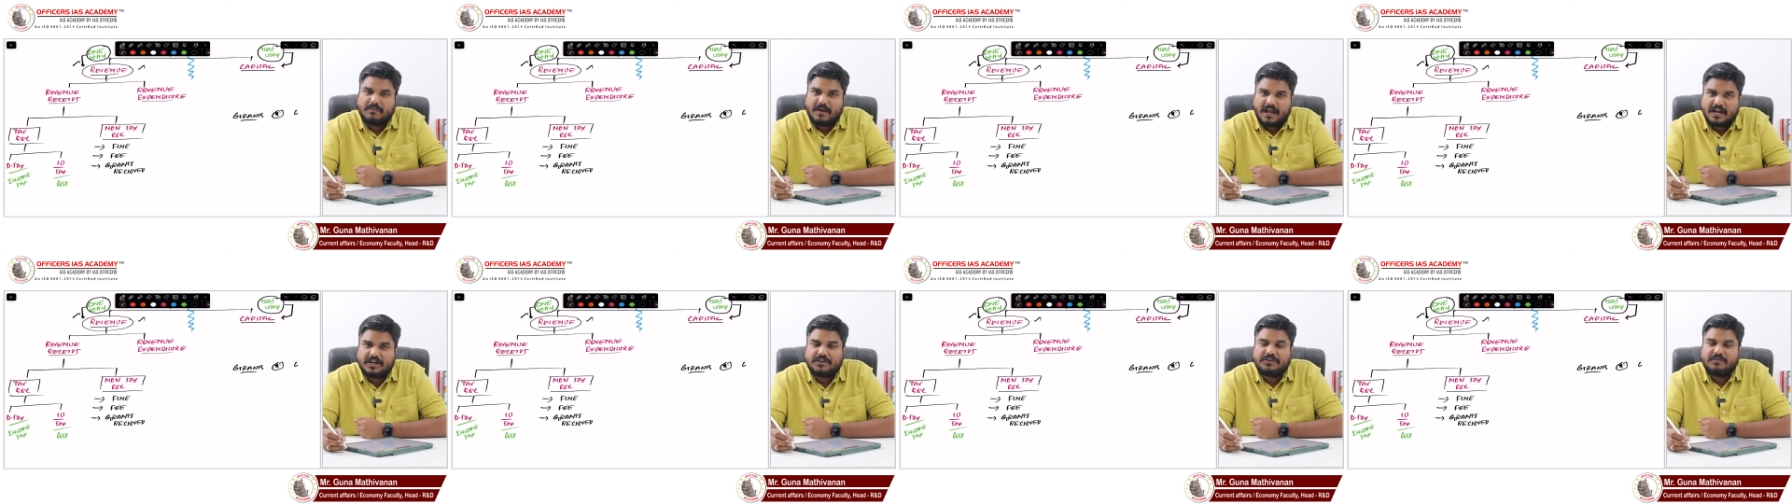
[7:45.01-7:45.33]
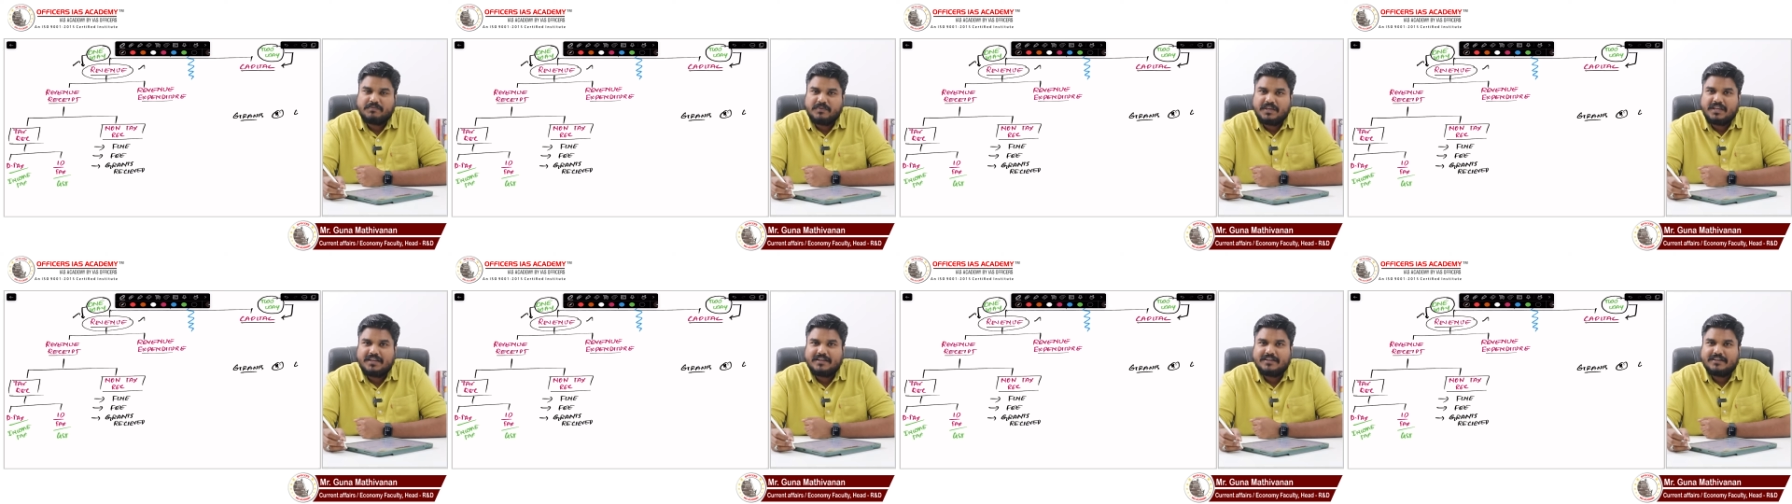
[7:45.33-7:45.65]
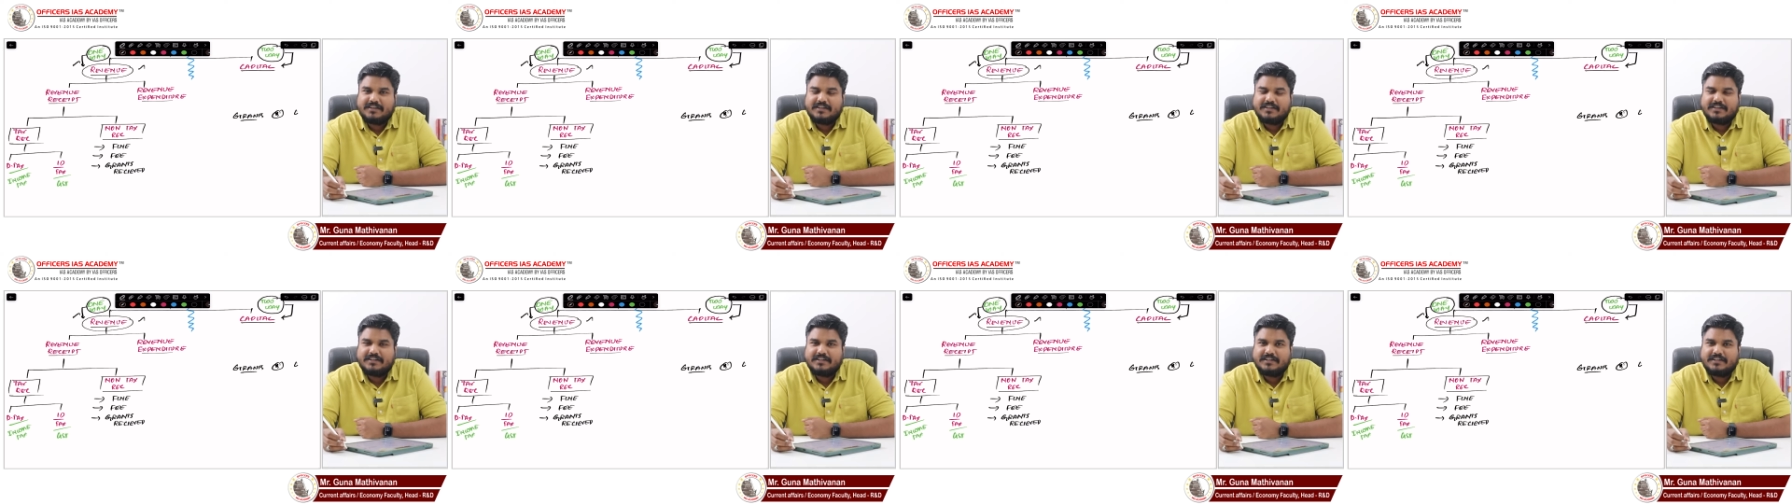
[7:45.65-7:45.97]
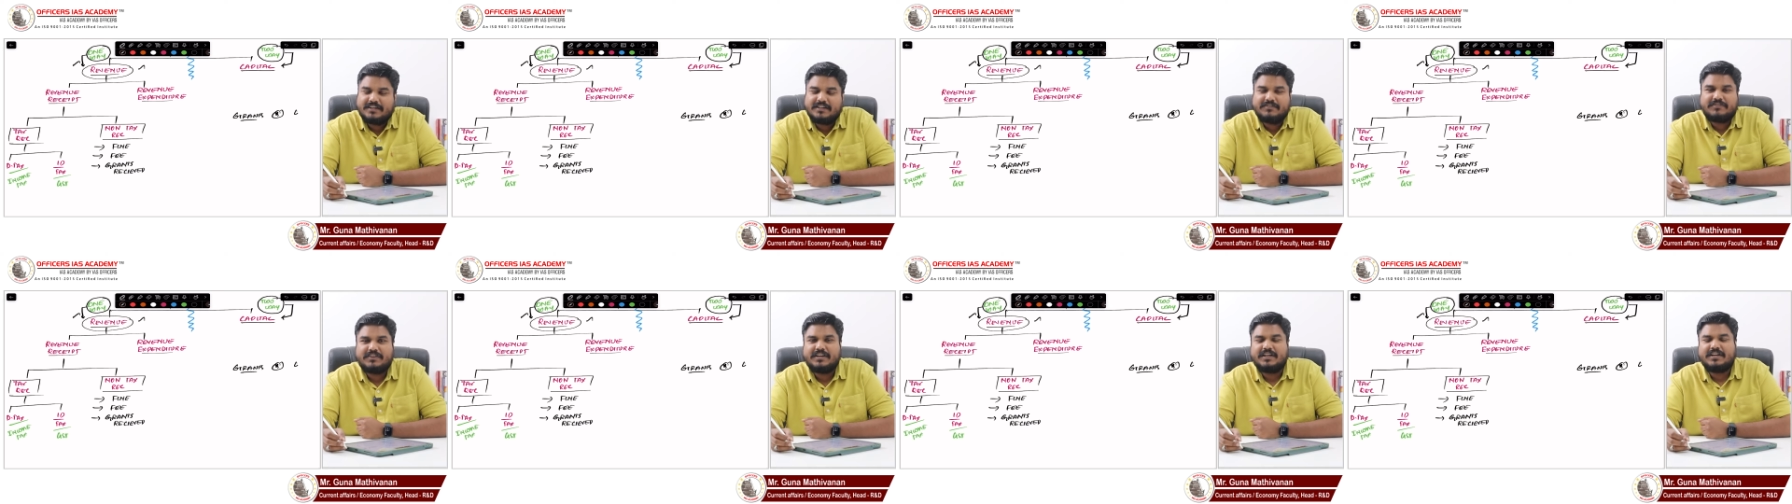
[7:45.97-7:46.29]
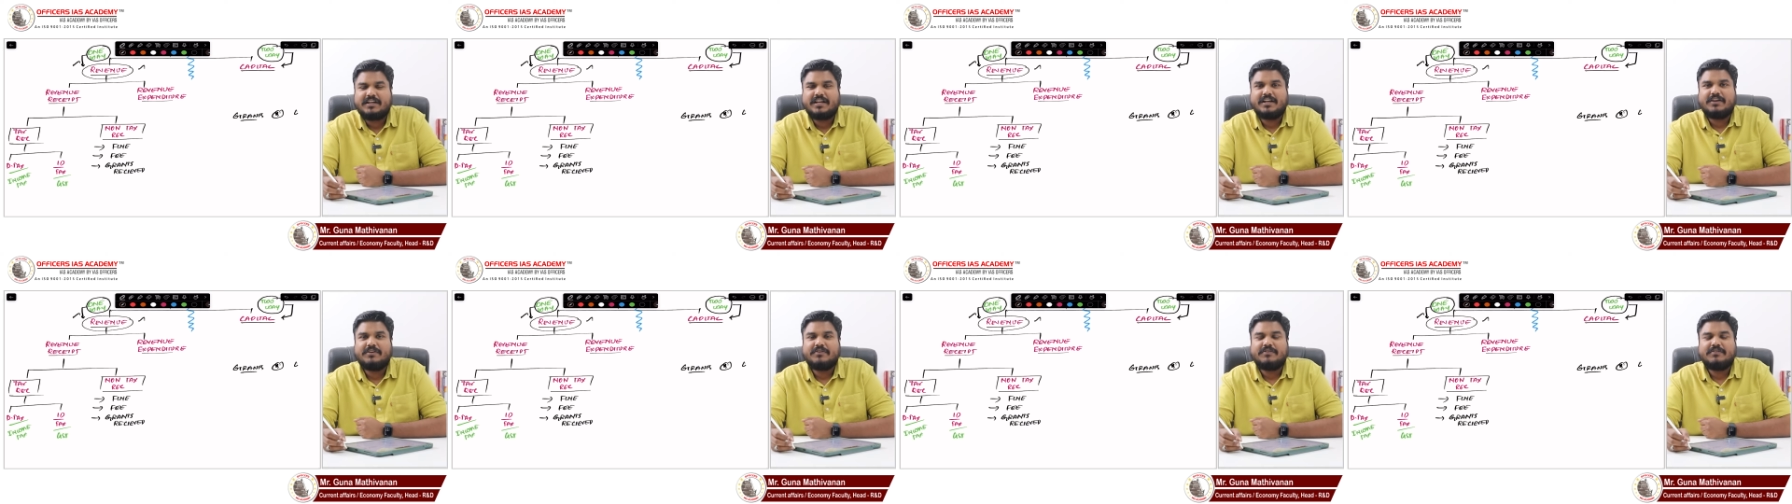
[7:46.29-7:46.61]
back to me?
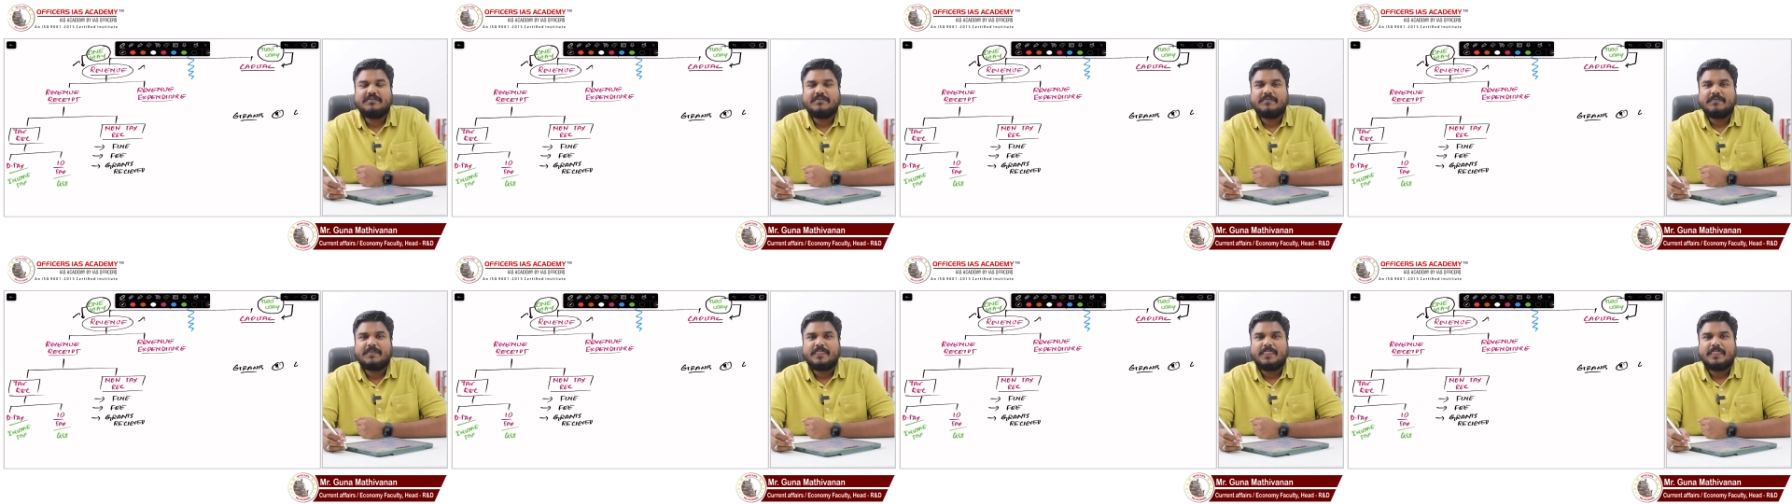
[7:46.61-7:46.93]
Definitely no.